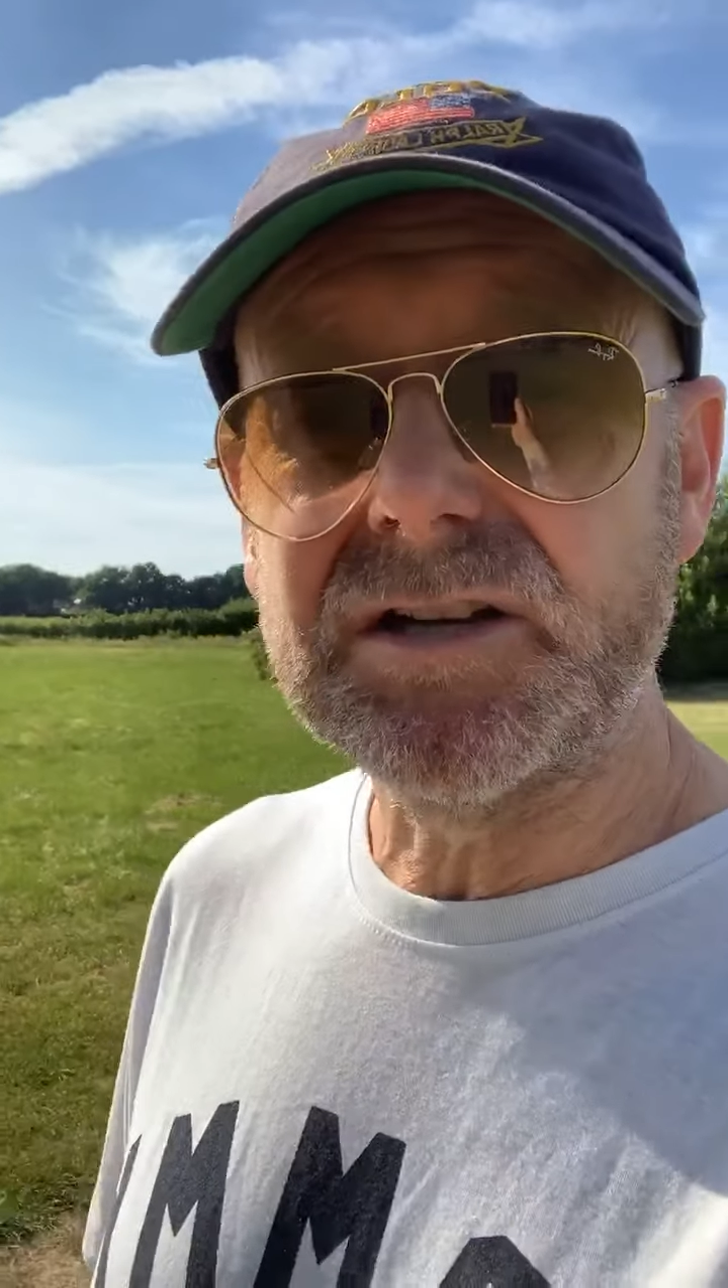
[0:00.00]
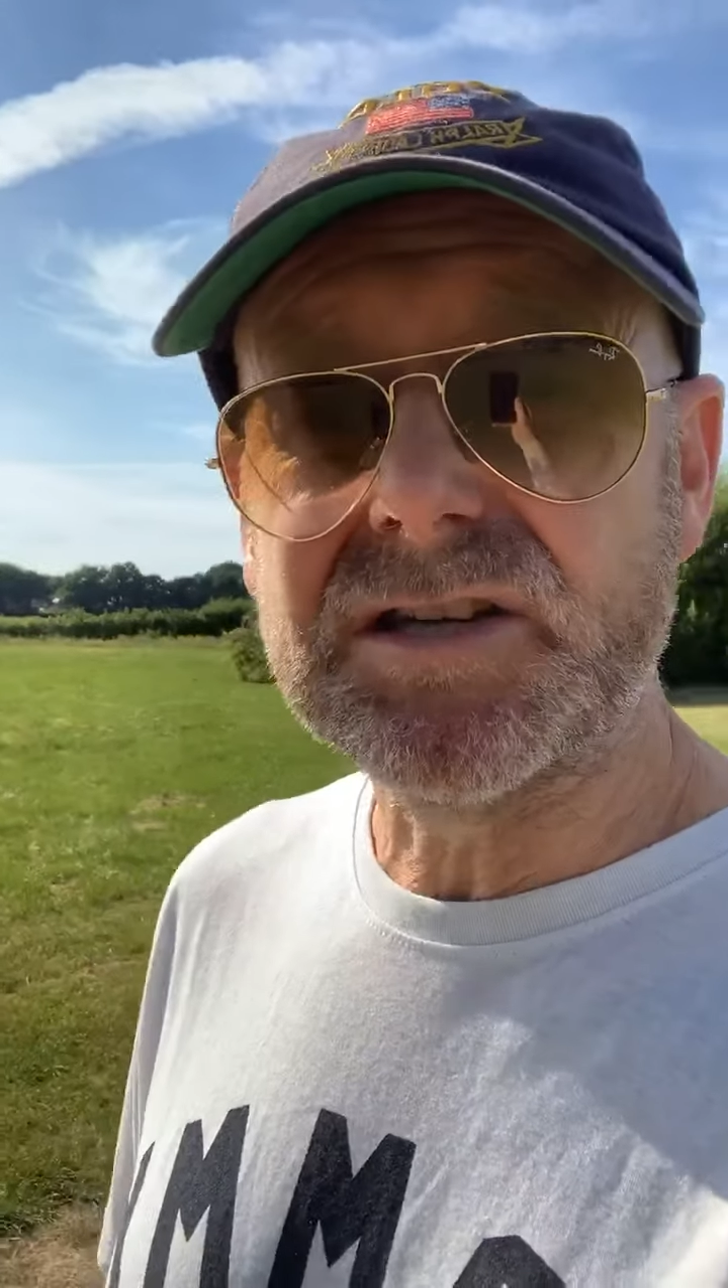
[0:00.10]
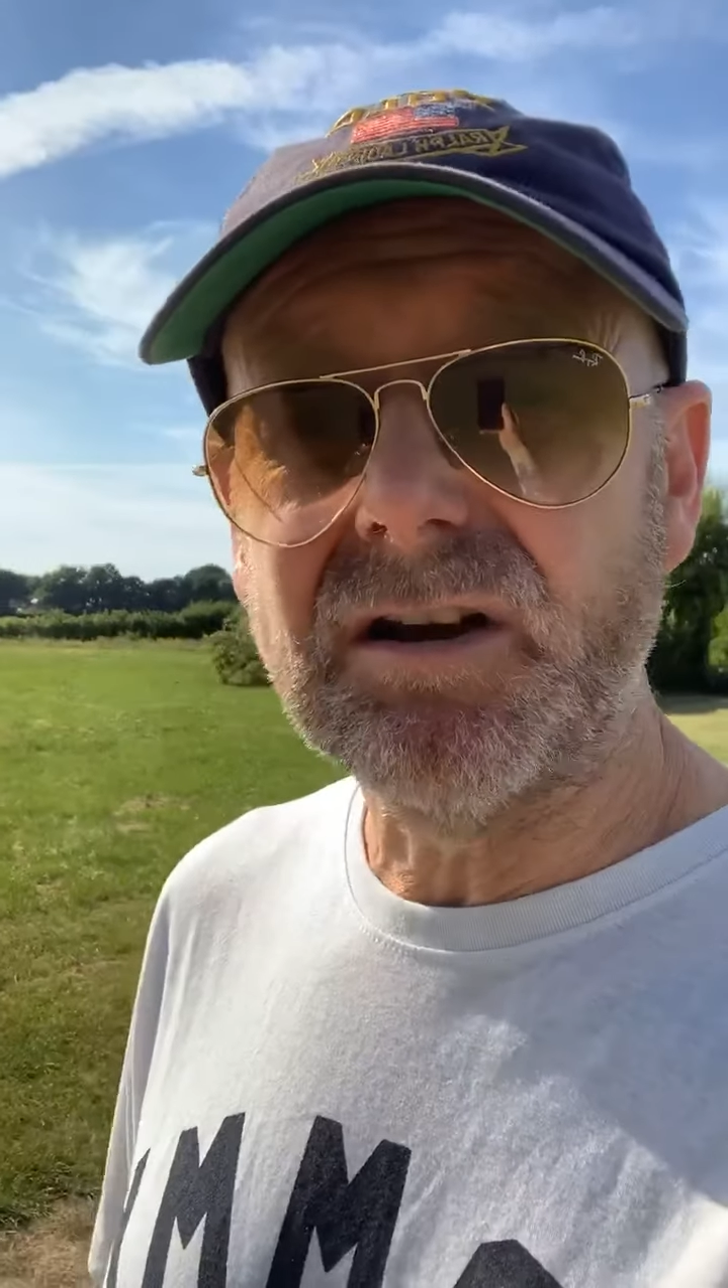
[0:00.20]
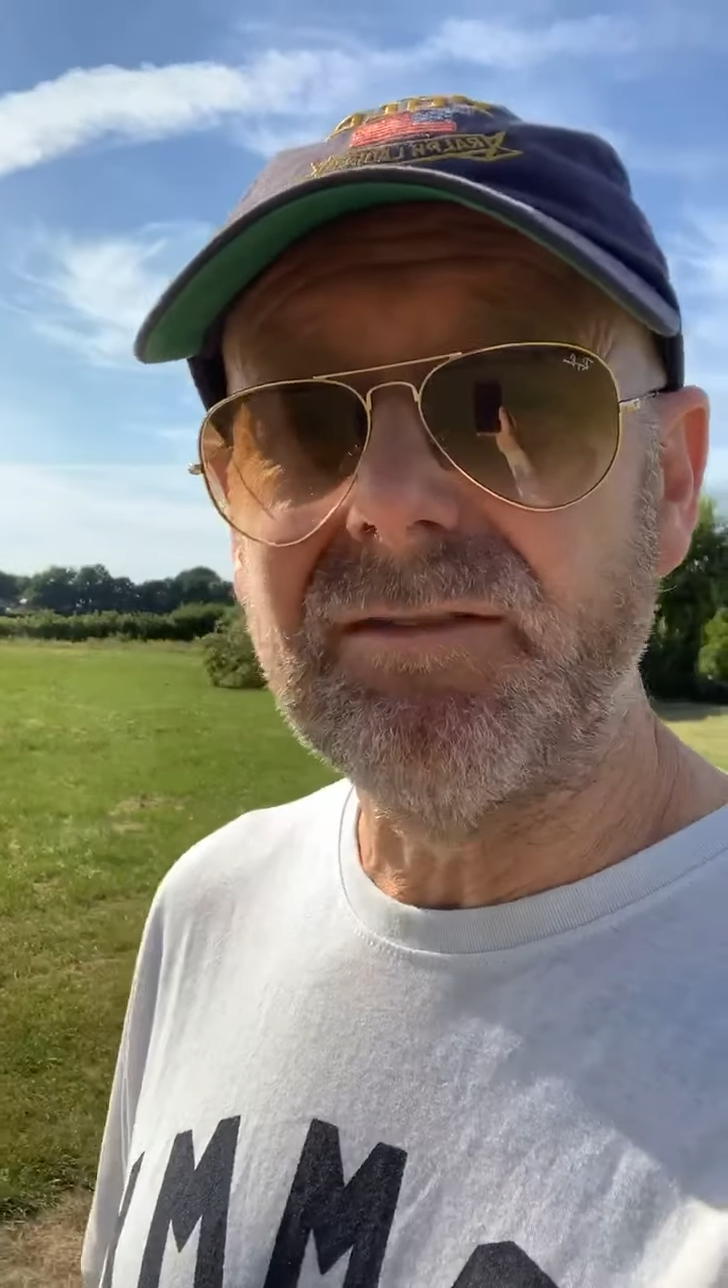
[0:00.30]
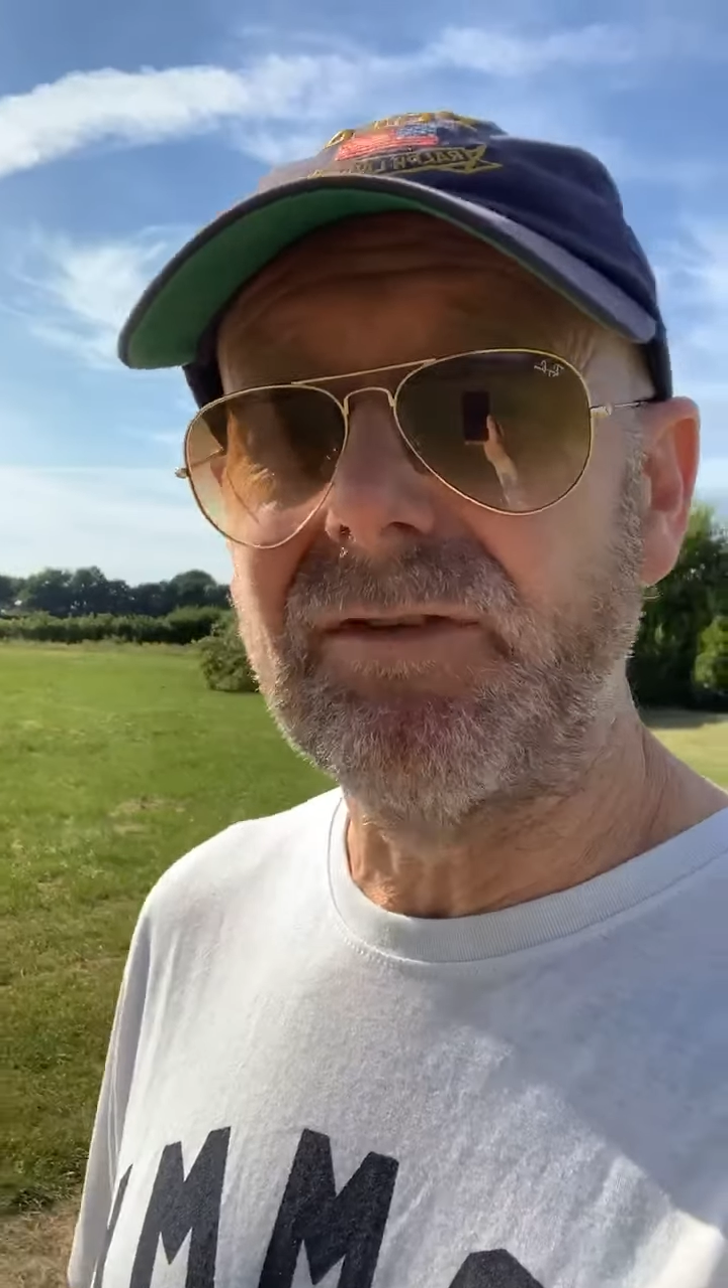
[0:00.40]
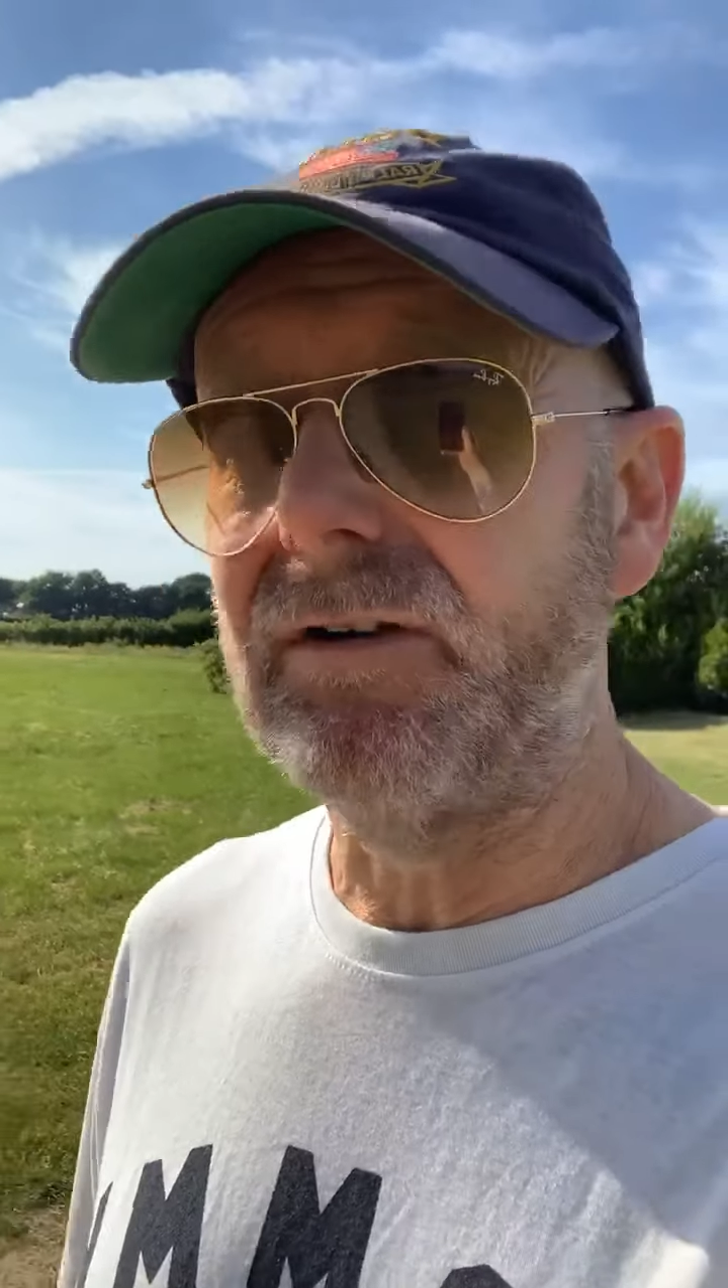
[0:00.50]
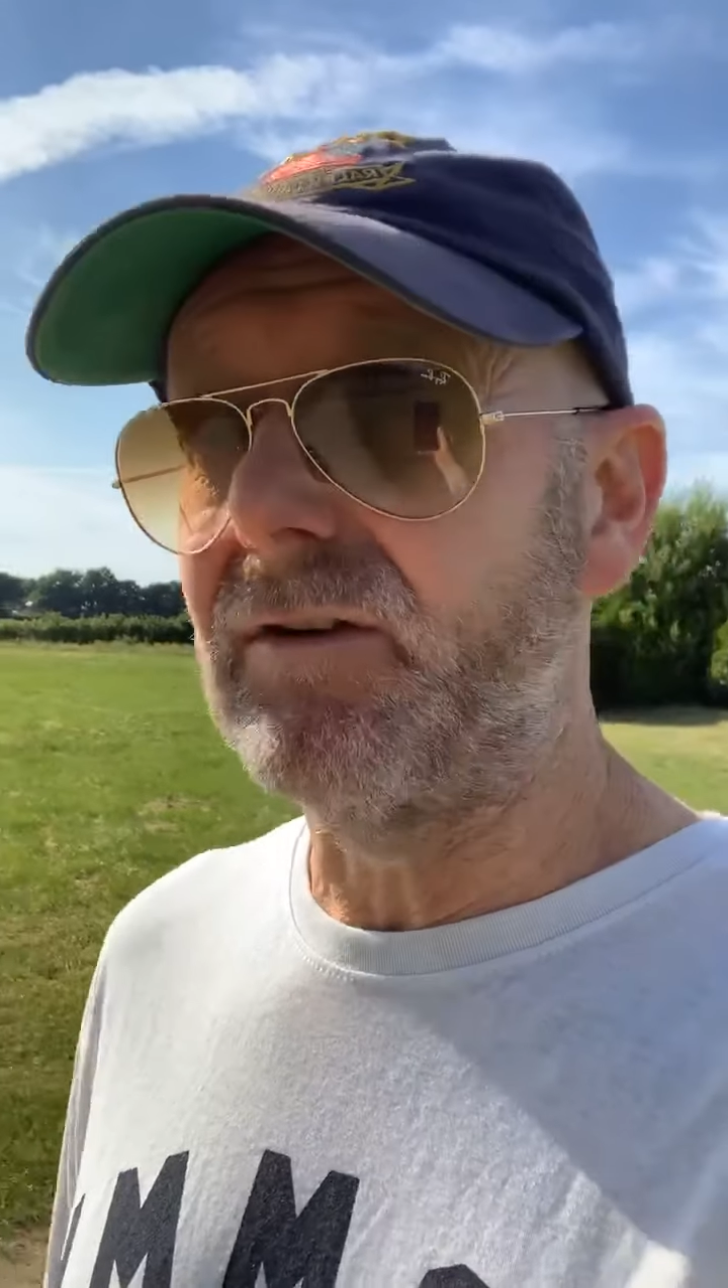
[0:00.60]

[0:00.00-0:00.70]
a site very,